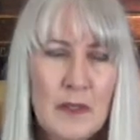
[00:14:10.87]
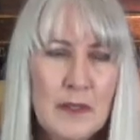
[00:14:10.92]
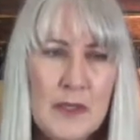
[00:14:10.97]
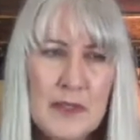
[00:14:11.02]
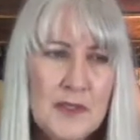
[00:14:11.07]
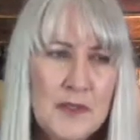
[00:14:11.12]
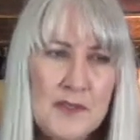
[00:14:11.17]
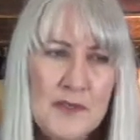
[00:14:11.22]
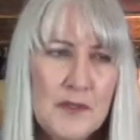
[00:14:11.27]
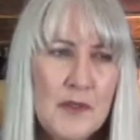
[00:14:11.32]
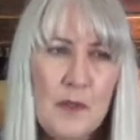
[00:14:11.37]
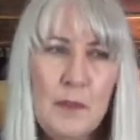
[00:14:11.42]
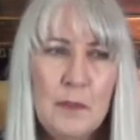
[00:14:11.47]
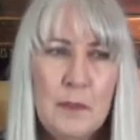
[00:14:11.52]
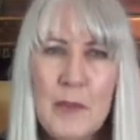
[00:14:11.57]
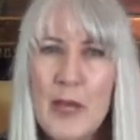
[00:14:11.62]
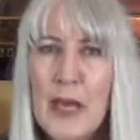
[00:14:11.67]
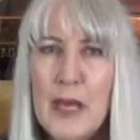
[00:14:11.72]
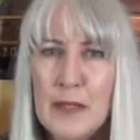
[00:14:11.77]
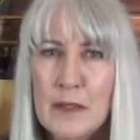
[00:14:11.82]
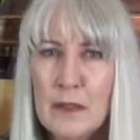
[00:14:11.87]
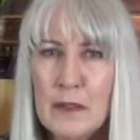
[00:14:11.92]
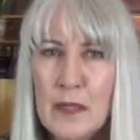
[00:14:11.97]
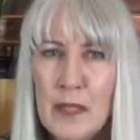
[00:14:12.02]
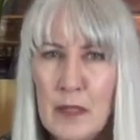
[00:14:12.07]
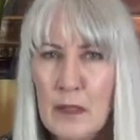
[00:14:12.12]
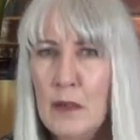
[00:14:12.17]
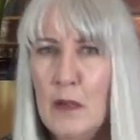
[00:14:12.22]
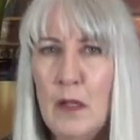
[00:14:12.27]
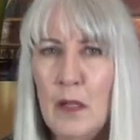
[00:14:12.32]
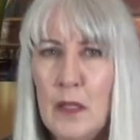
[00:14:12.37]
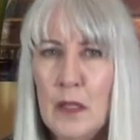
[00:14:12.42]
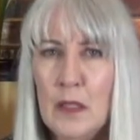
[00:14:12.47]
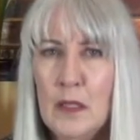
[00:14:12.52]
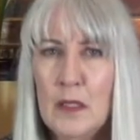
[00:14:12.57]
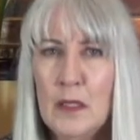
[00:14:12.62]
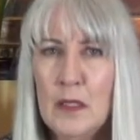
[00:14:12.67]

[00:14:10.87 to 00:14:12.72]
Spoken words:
They just don't matter at all.